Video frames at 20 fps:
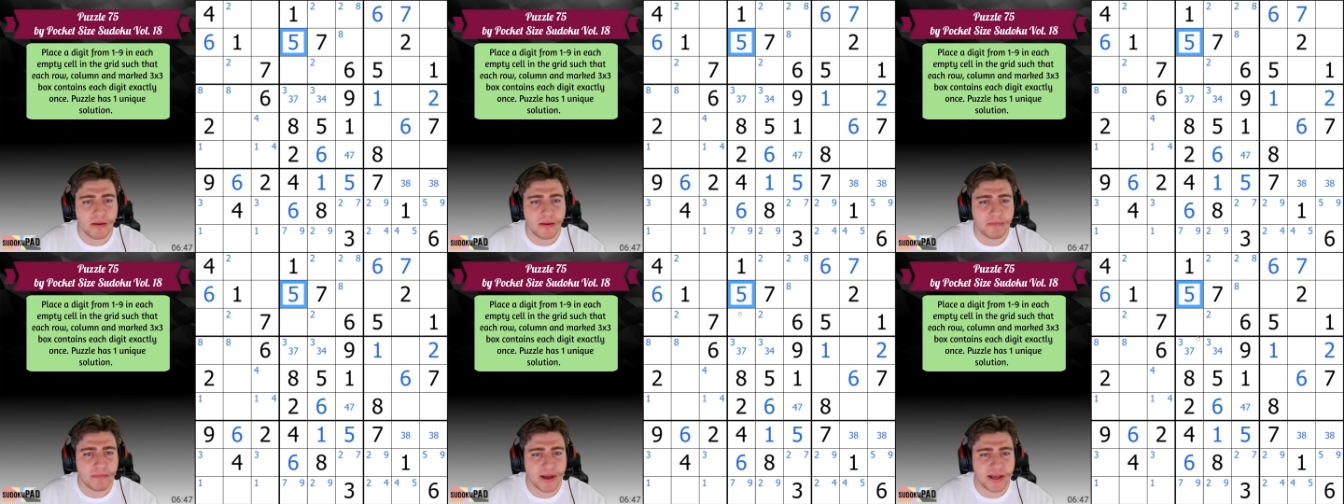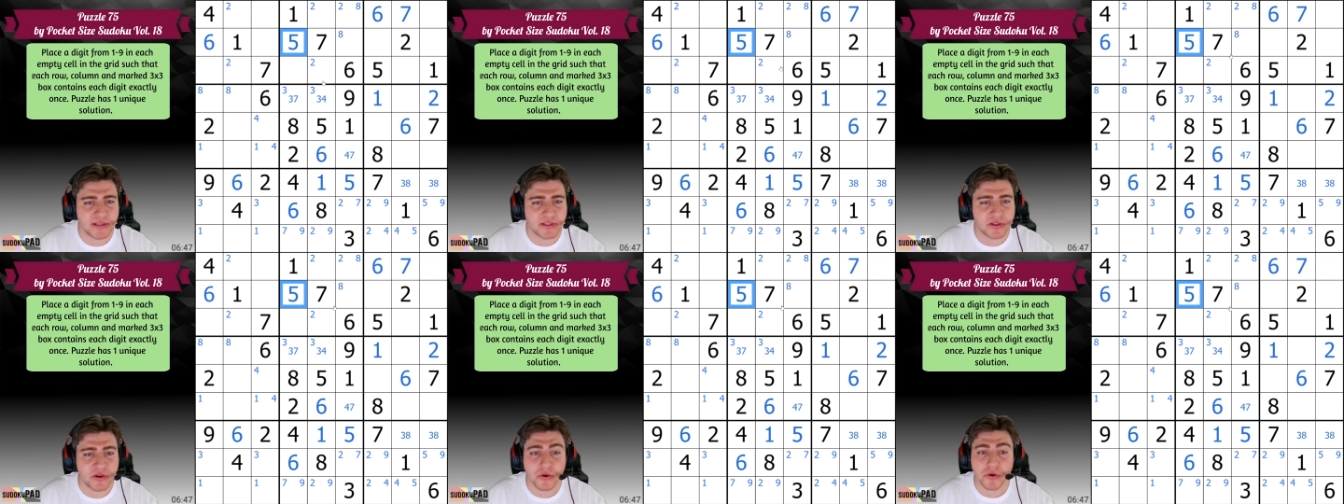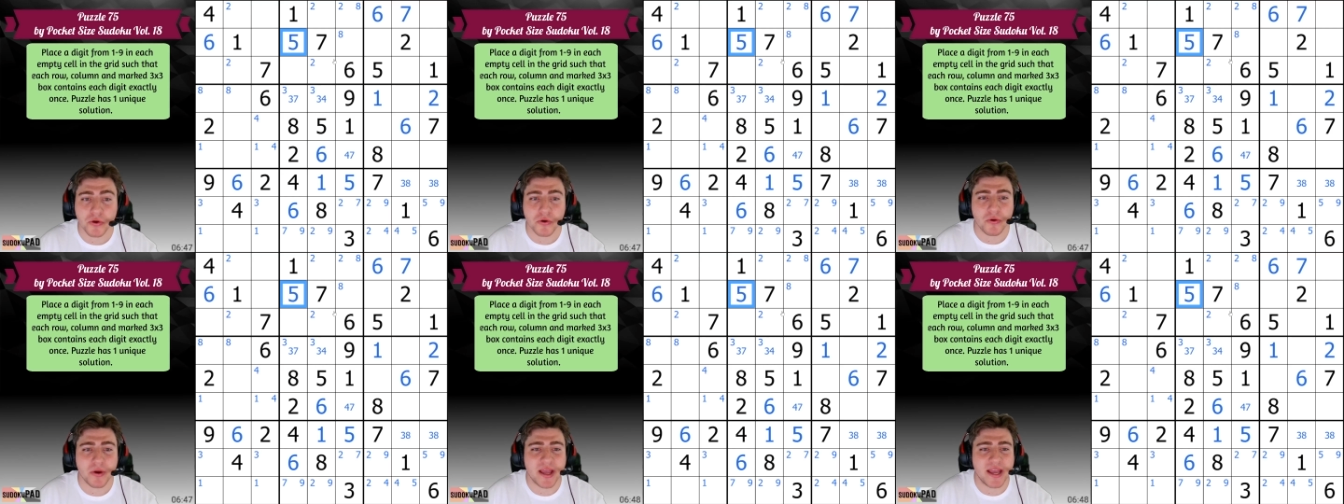by
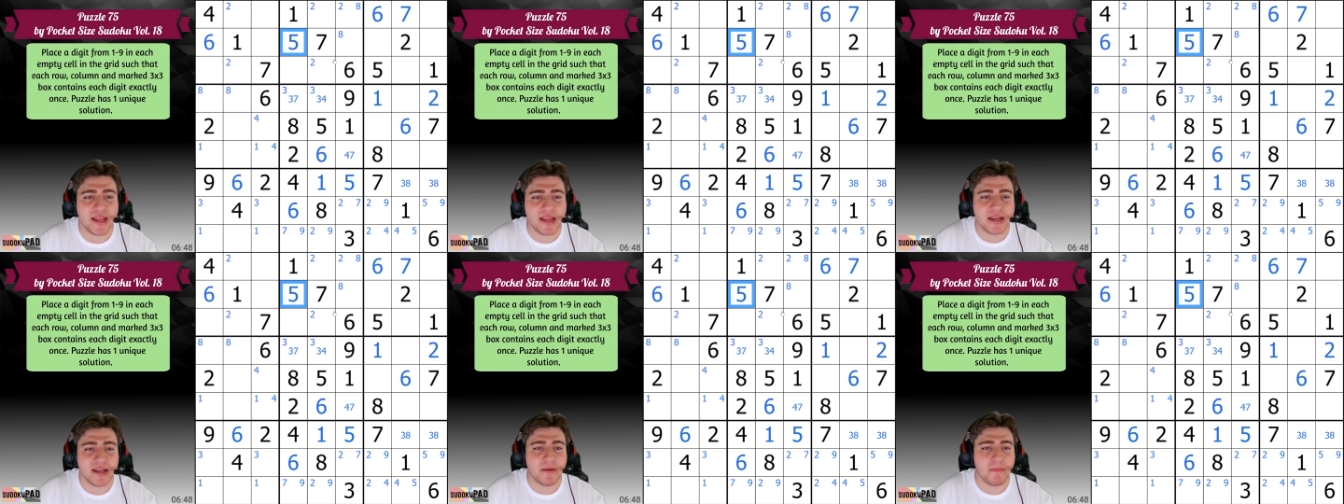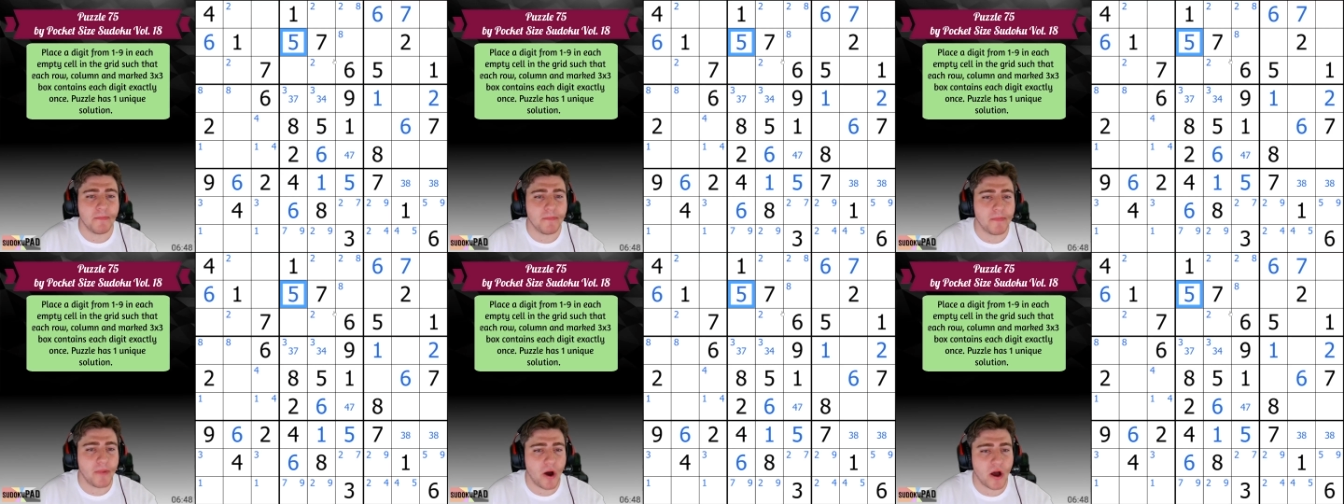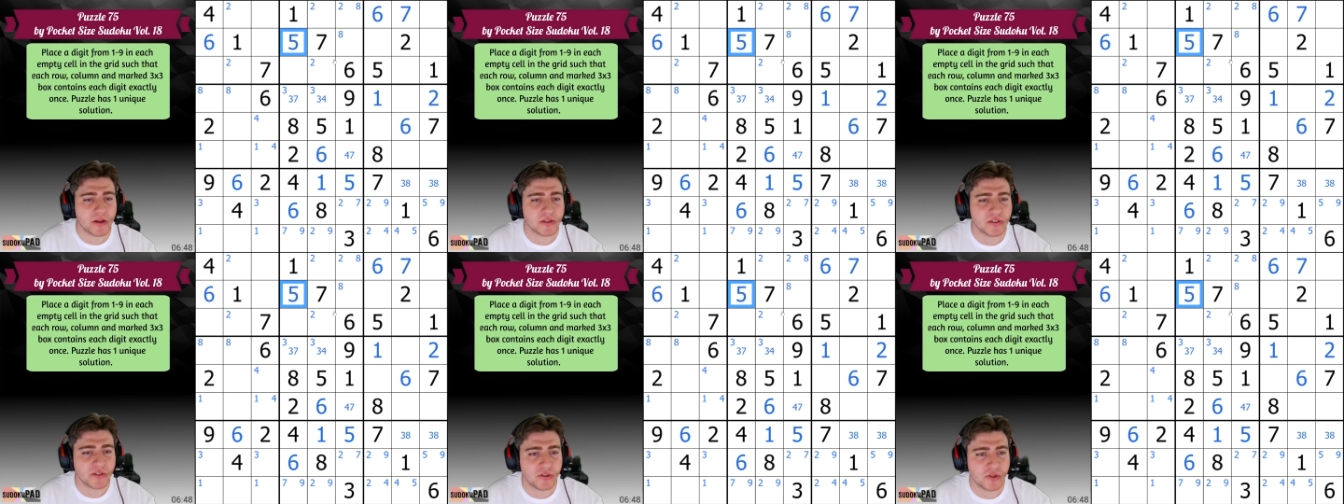Sudoku in
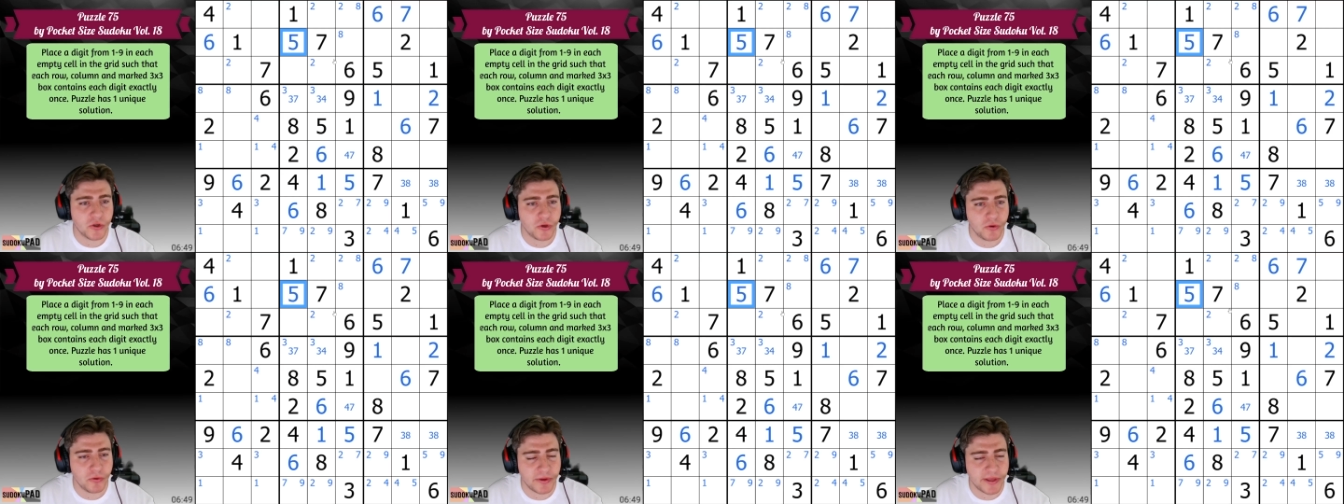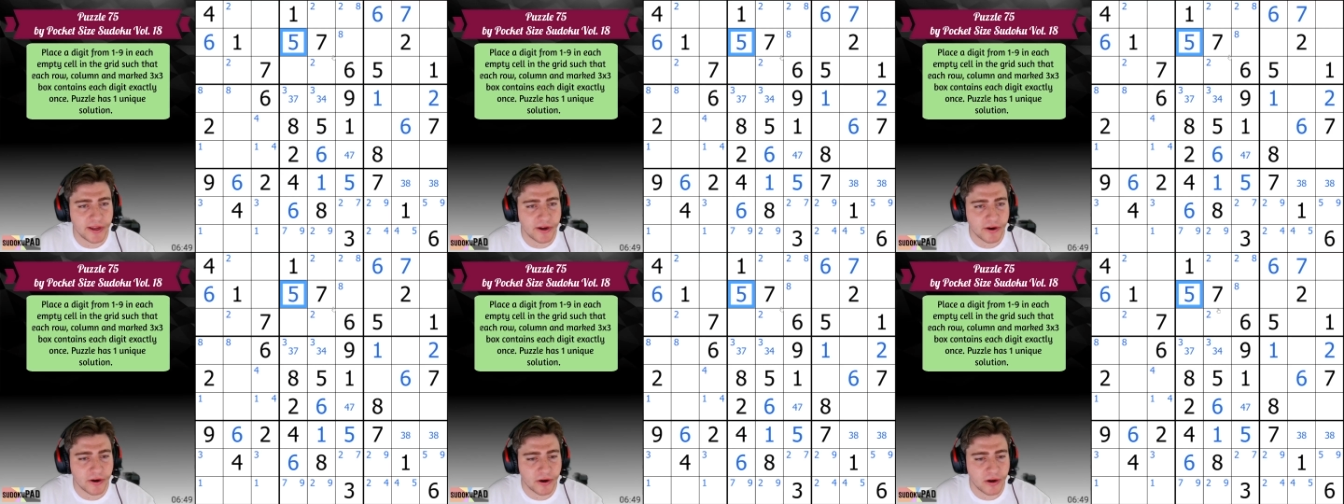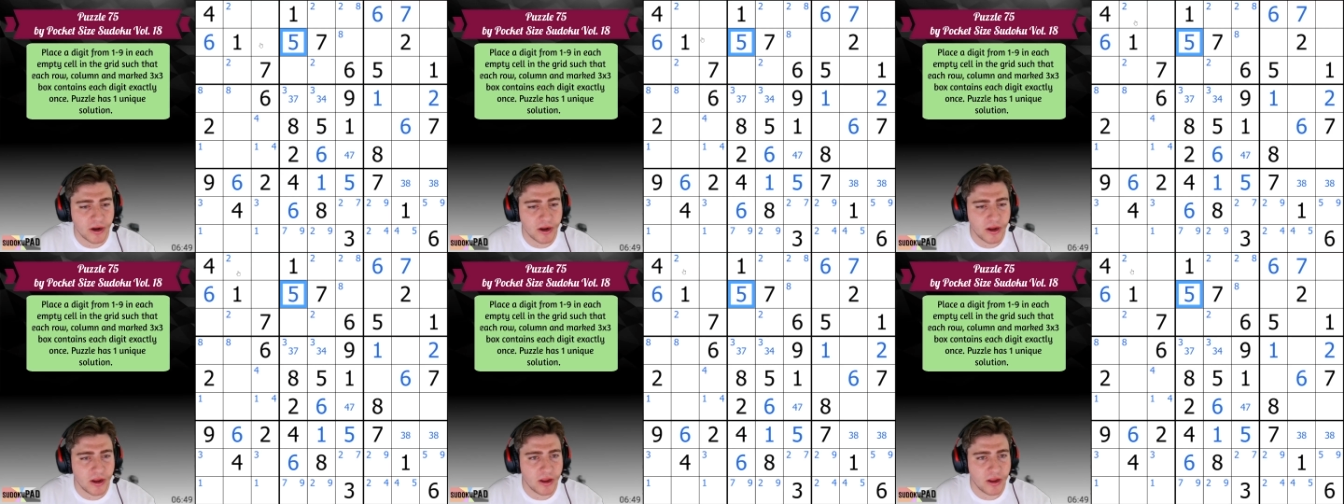box 2 here,